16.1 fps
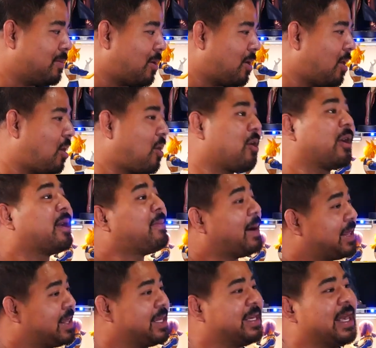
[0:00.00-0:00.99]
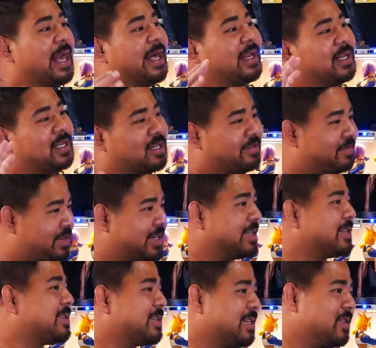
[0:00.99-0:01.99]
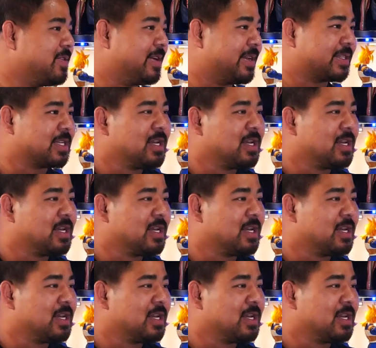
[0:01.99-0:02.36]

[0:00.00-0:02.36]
arc by the end of this series.